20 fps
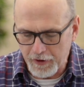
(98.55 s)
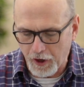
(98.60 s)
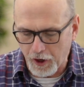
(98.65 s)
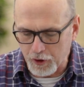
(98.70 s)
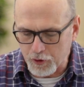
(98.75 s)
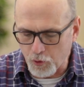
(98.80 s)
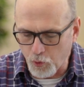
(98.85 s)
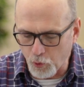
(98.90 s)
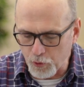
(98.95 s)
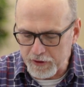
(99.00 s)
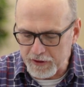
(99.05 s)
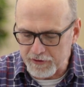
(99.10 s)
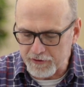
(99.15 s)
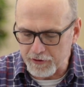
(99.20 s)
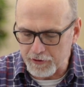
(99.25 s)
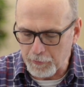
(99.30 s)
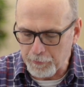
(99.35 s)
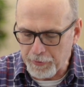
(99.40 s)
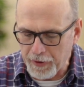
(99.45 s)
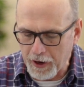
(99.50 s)
according
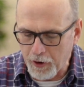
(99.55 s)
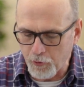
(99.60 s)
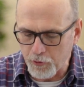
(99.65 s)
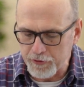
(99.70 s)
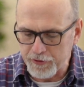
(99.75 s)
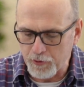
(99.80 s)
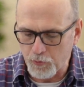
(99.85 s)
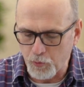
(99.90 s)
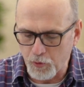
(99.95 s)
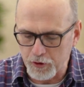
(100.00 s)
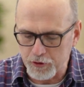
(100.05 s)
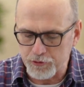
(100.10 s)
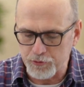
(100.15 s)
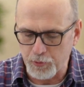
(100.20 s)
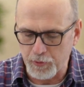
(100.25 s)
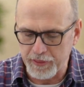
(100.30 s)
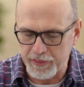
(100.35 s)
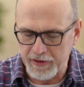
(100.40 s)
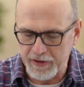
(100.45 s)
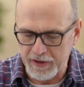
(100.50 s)
to the power that works
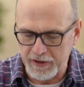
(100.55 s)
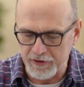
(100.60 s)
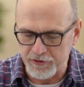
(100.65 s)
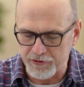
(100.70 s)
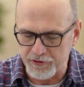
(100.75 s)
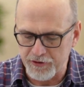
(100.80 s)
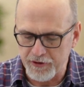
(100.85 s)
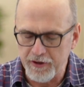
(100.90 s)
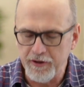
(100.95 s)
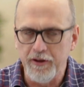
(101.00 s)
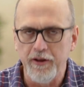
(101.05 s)
within us,